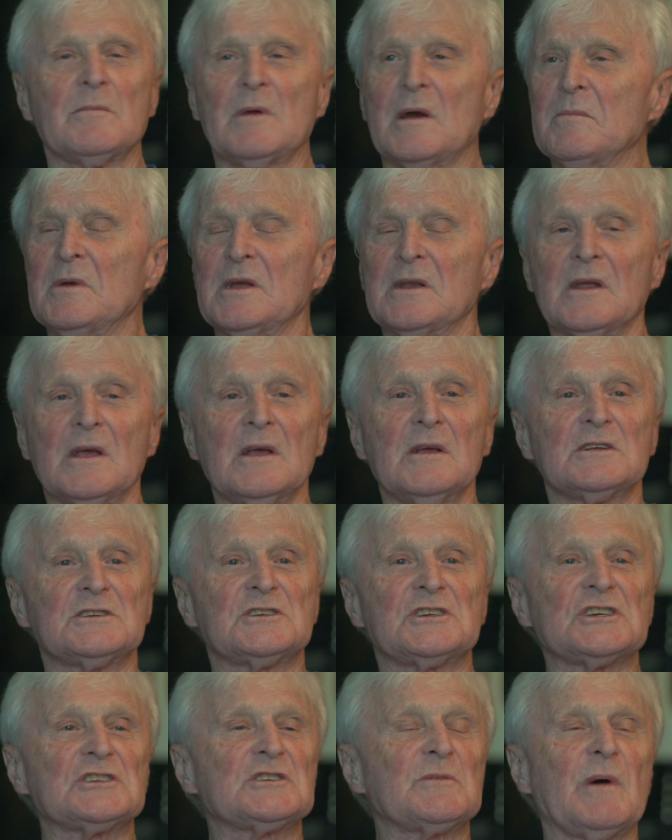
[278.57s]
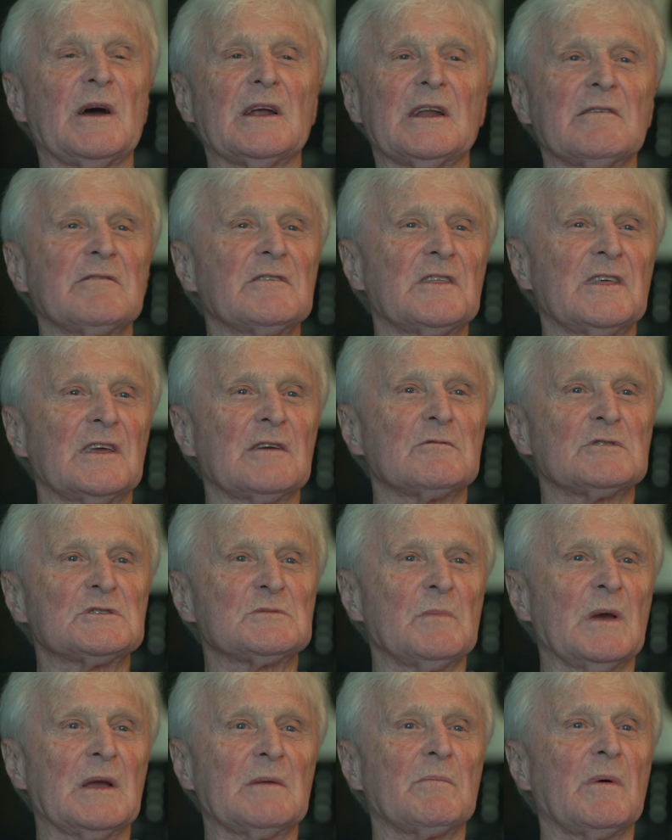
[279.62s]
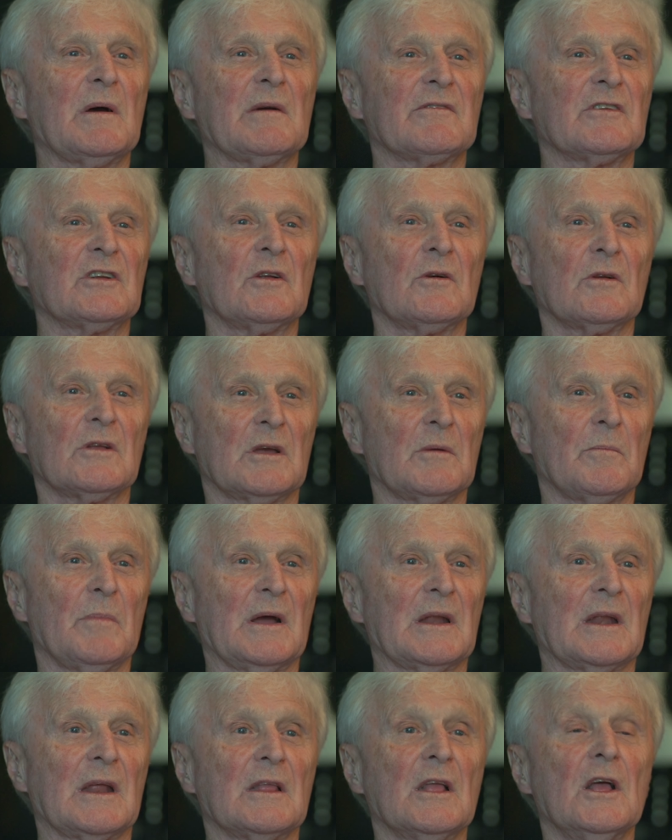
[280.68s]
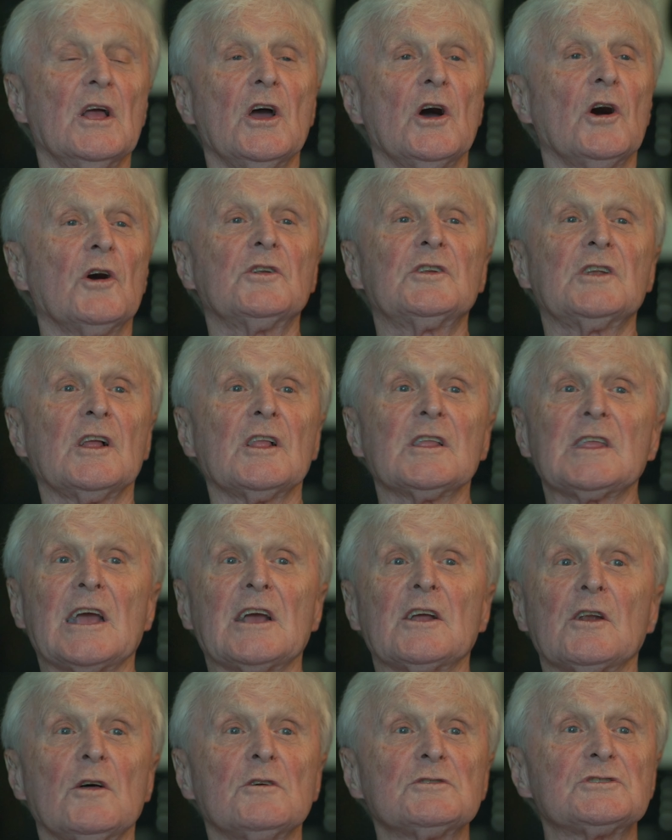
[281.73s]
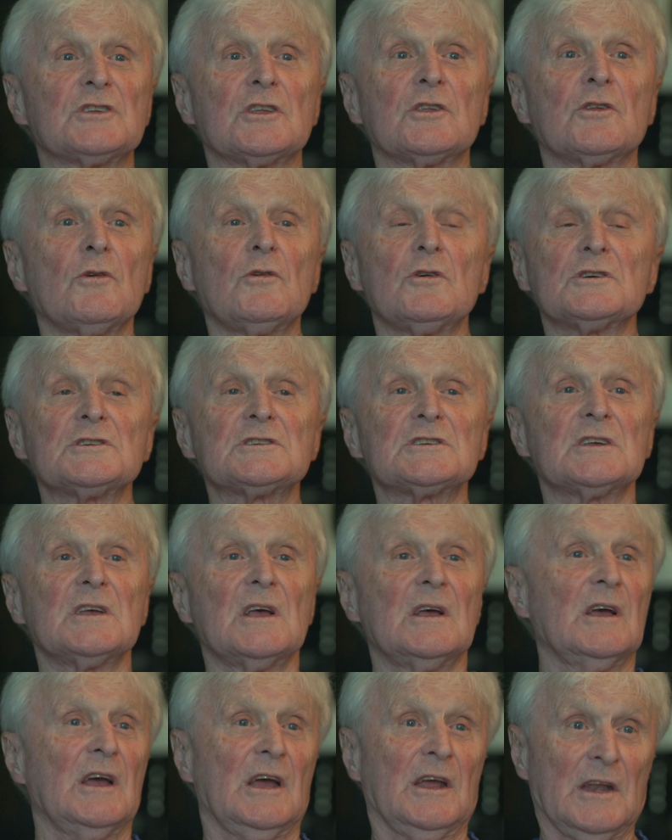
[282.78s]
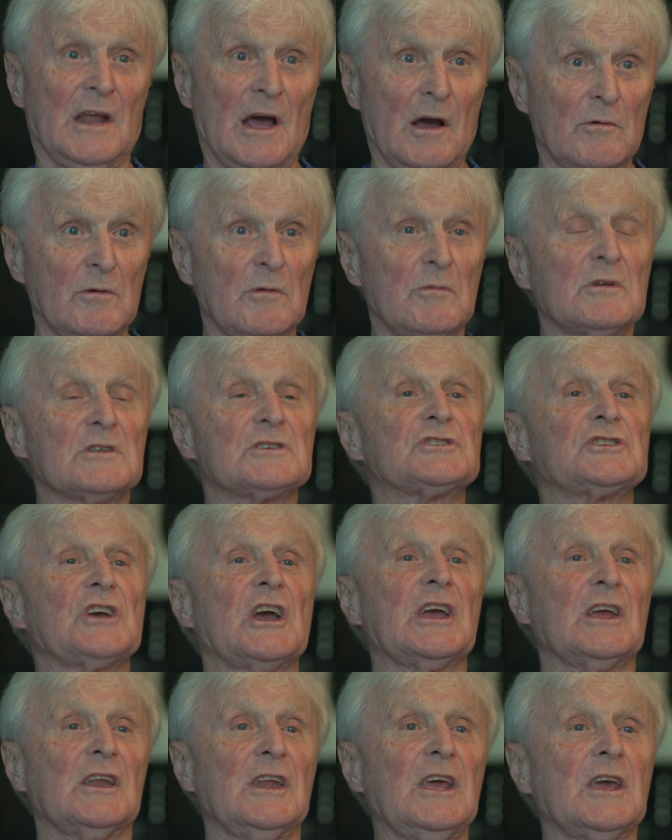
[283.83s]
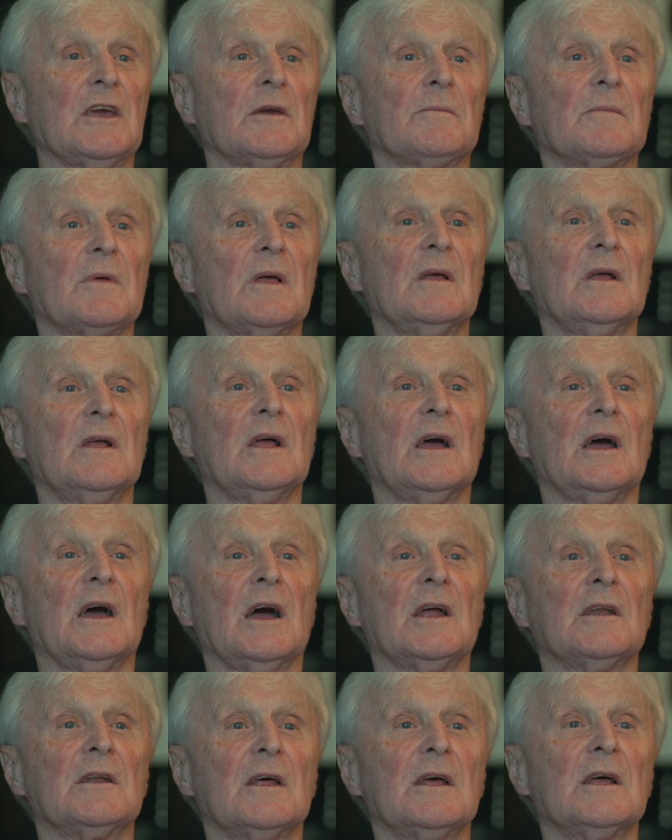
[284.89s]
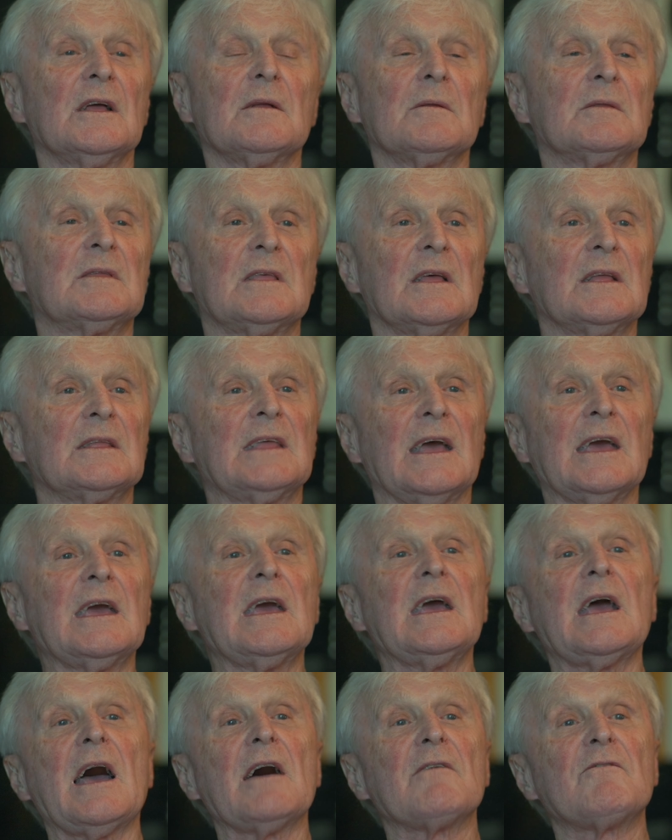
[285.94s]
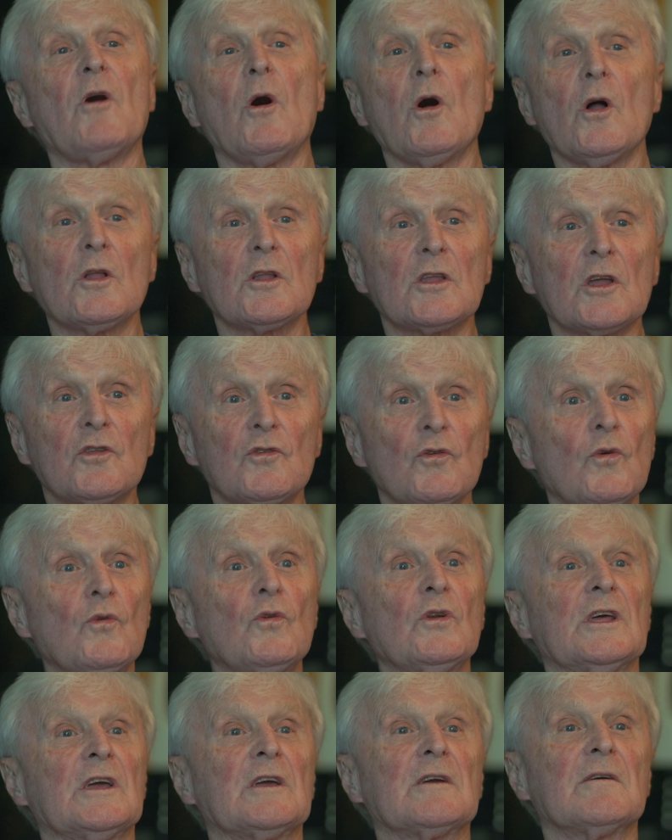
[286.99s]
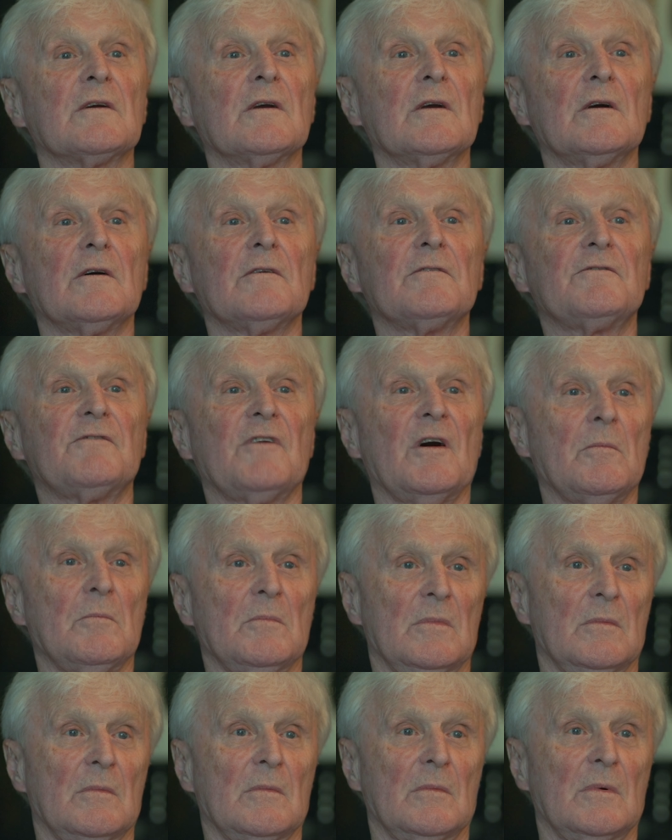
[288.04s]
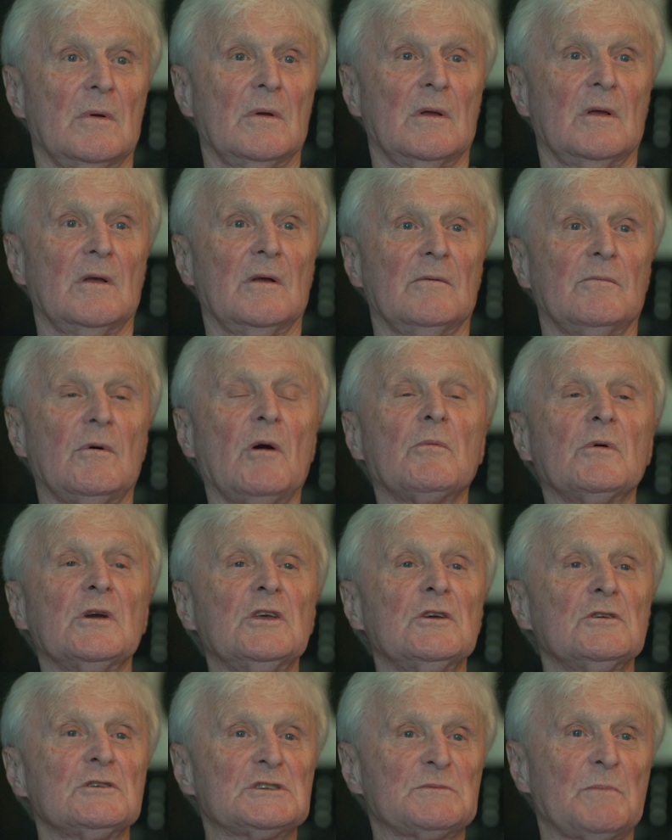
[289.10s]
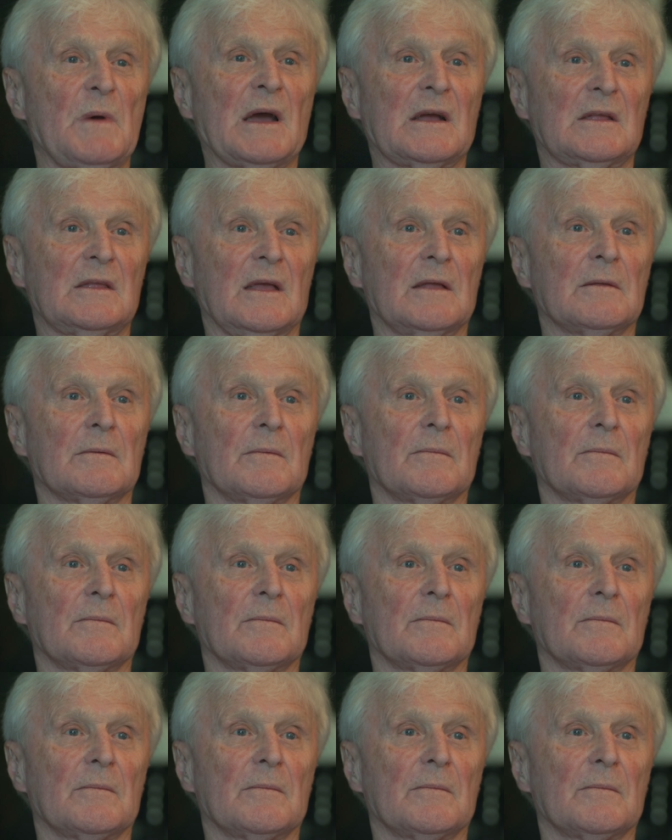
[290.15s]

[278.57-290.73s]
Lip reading: I mean, just about everything was made by Venolia by then, until they closed the doors, and now we're with J&E. And they have all the tooling from what we used back then.